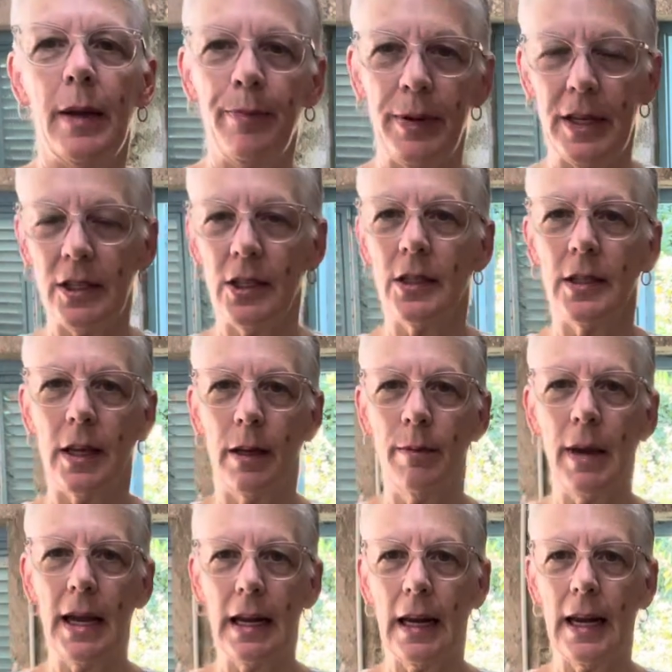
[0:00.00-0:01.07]
pieces in
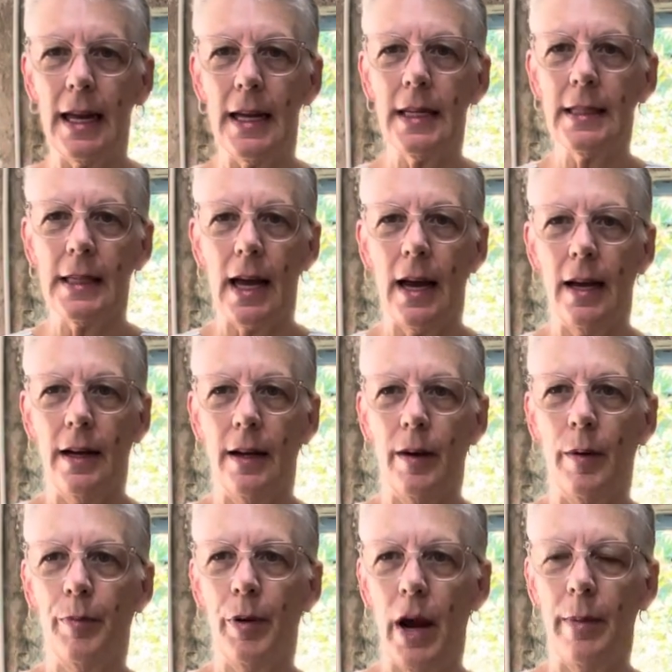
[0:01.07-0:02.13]
my glaze
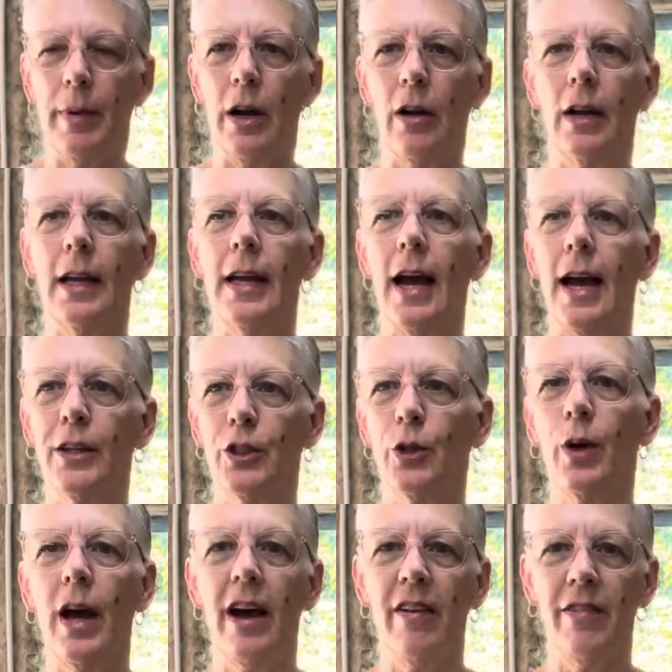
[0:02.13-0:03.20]
uh, primarily. I do
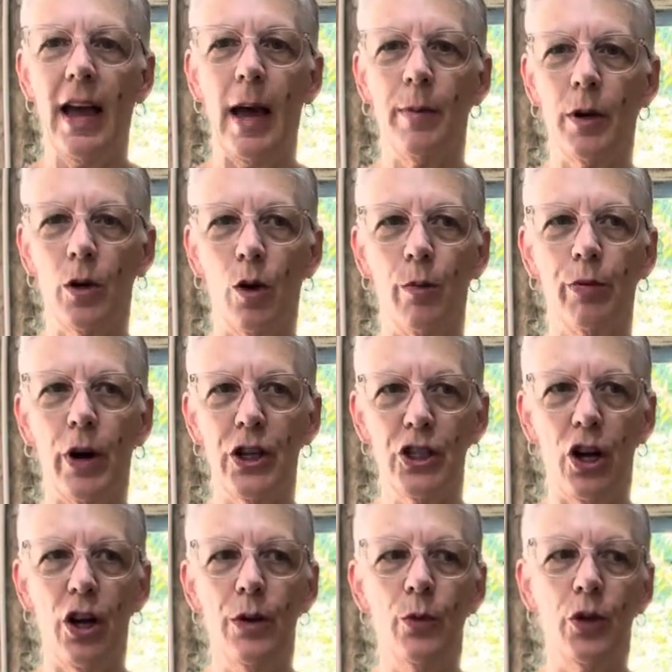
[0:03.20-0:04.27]
have Amaco brush
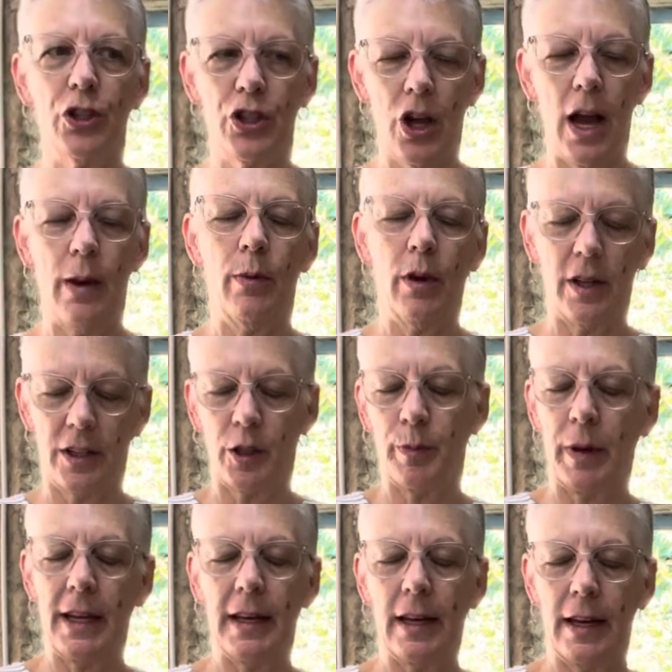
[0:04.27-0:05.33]
on, which I will
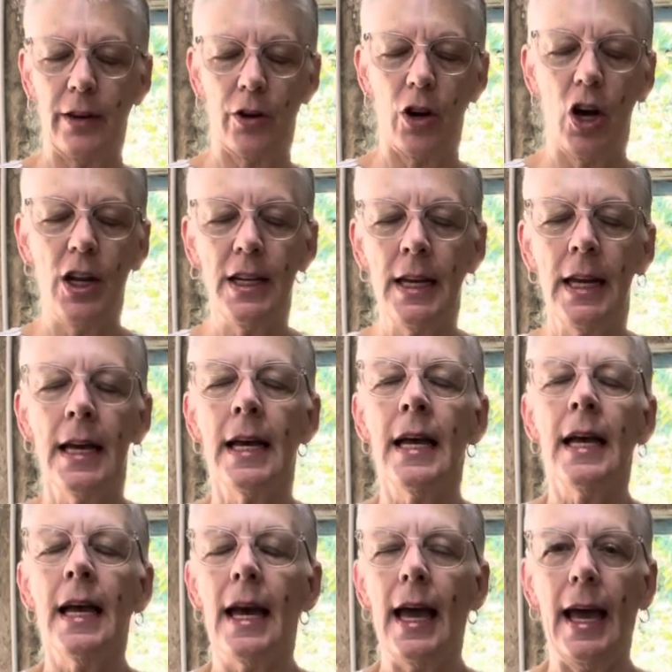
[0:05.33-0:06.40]
explain later on,
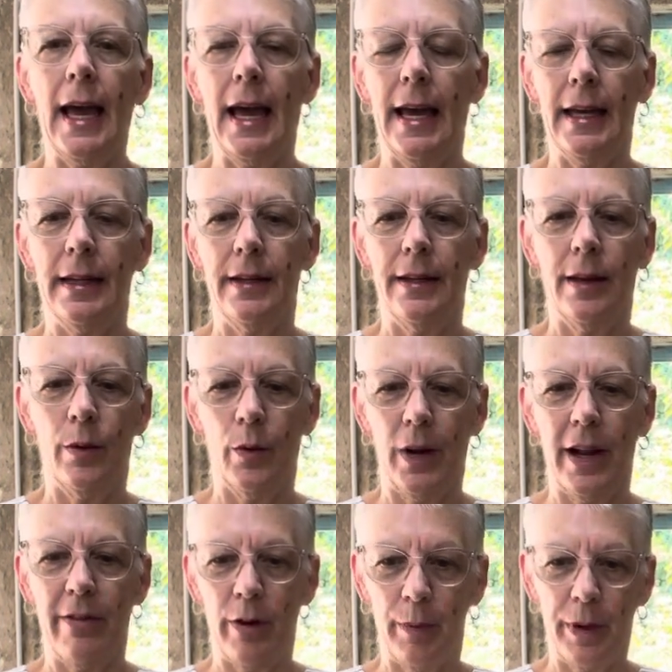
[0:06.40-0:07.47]
and uh,
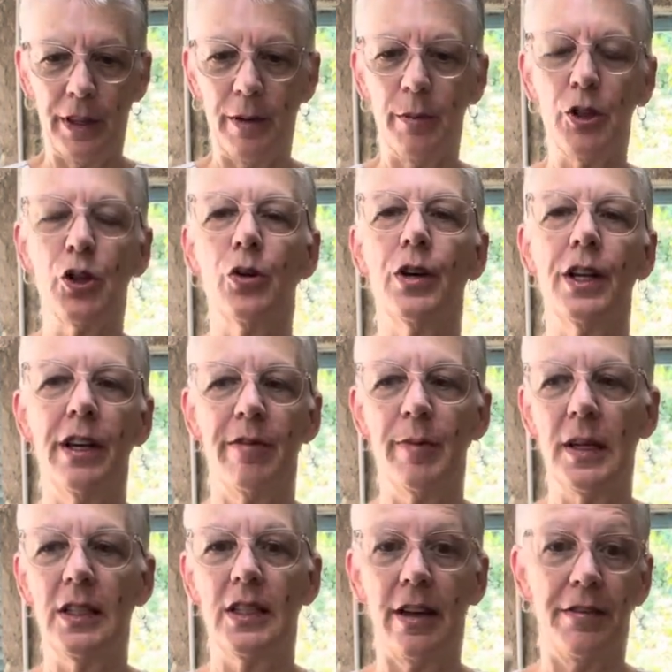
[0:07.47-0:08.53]
whatever, but the majority of my
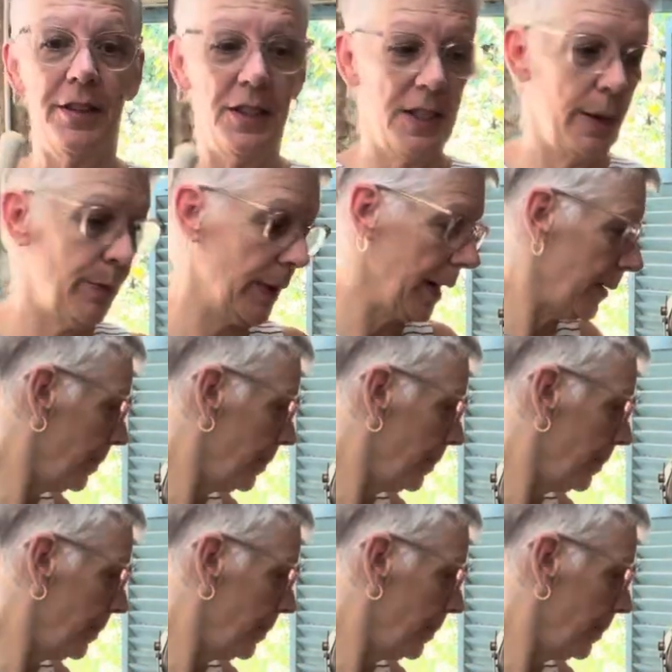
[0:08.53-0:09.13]
stuff is dipping.